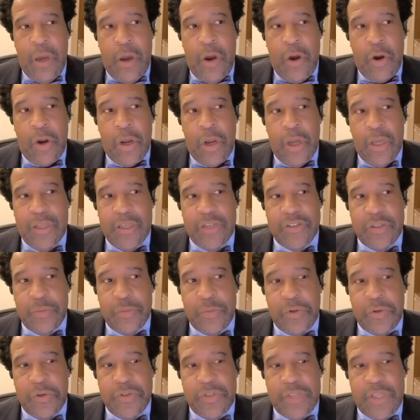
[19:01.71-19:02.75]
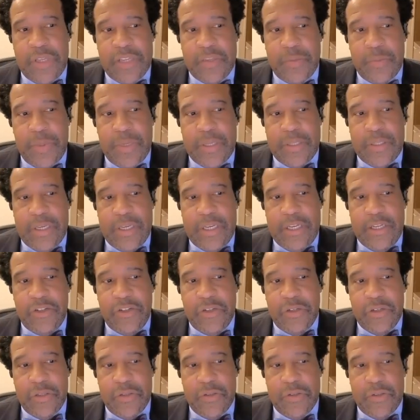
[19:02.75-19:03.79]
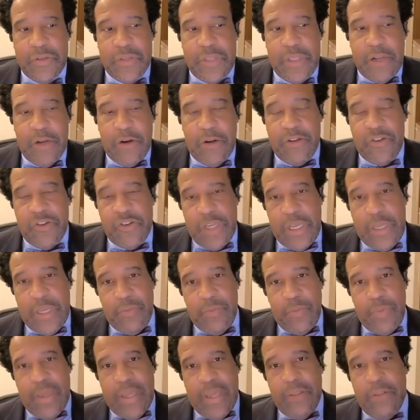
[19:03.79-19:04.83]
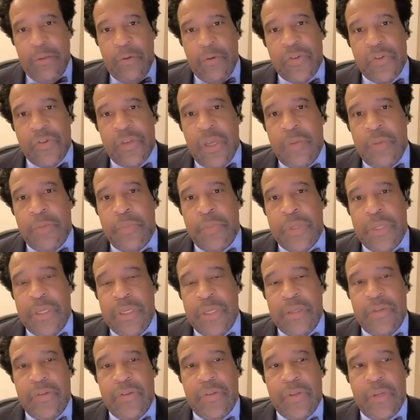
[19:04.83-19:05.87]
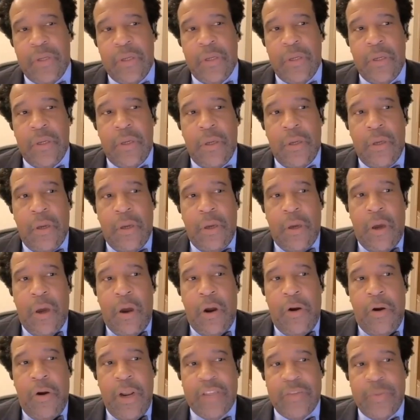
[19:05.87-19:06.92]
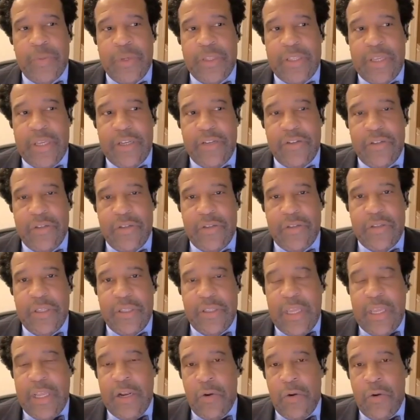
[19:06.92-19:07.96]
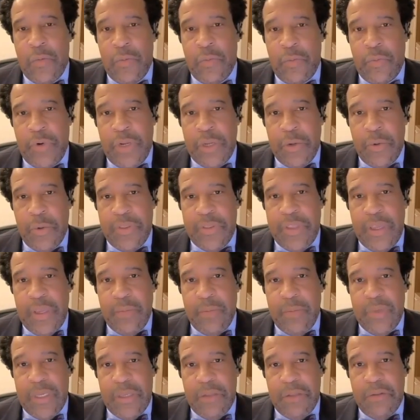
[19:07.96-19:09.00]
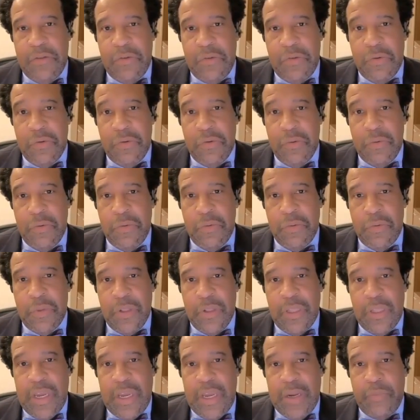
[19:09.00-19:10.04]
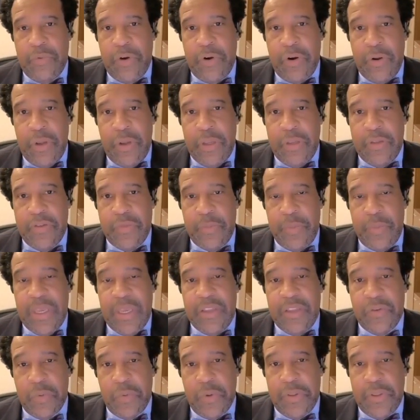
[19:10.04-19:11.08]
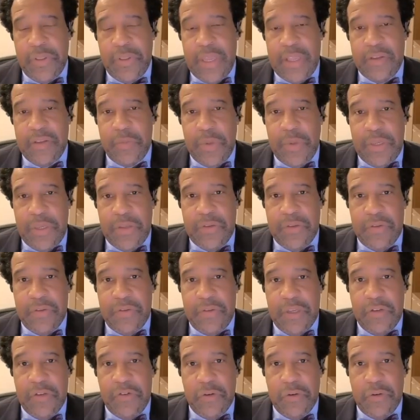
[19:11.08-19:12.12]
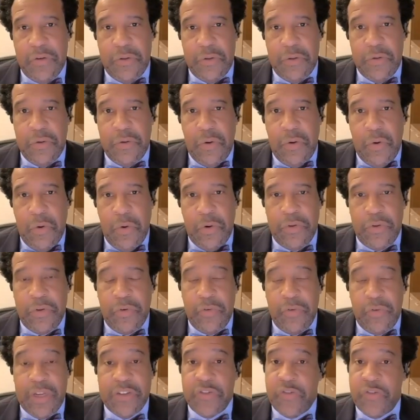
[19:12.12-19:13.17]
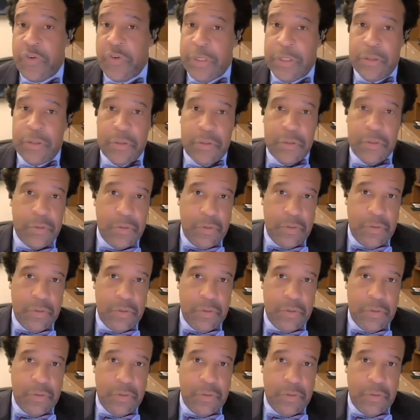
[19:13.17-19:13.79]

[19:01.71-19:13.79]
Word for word: our customers' expectations that are shaped by those companies are expectations that they don't bring with them into the library space, whether that space is digital or terrestrial.